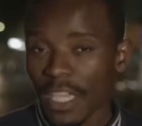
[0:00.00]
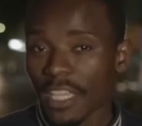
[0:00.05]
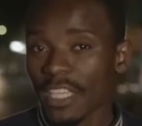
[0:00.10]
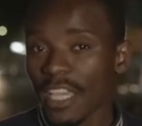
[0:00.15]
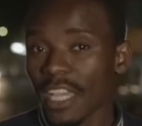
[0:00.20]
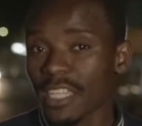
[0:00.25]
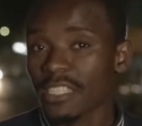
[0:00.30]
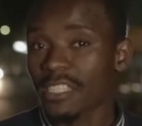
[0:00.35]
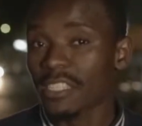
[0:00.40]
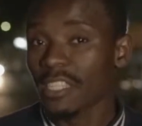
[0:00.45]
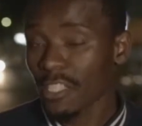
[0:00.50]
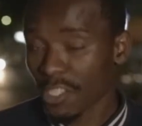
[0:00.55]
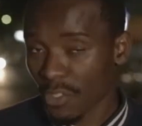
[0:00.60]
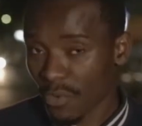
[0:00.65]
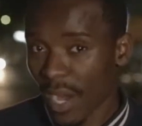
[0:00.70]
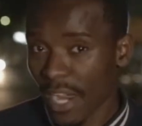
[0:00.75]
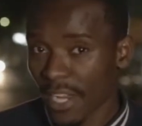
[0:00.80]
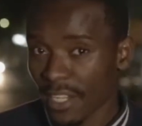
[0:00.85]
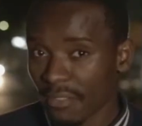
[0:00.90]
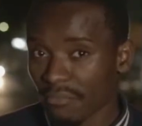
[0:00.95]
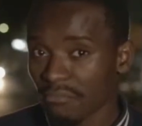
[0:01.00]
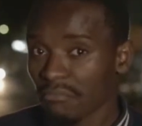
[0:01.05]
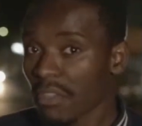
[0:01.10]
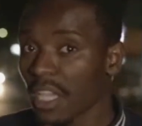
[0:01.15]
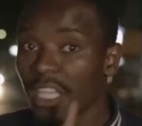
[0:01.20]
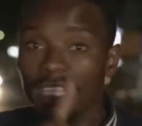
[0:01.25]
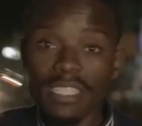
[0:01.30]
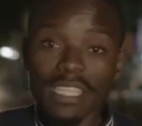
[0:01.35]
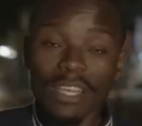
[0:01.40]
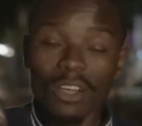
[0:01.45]
Yes, that's right.
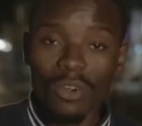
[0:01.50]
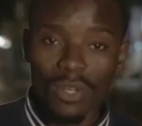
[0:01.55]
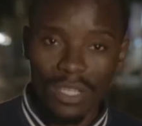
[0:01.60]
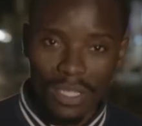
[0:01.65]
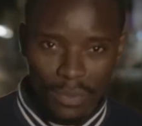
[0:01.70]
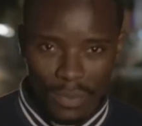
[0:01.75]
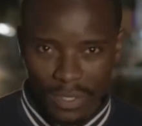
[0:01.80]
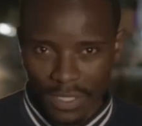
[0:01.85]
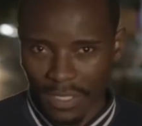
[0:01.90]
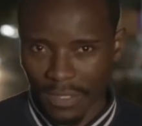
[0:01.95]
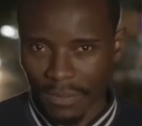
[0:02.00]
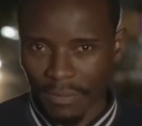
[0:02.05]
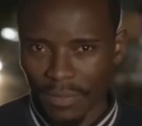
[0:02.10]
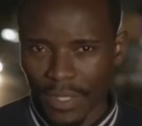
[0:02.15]
It's the only one.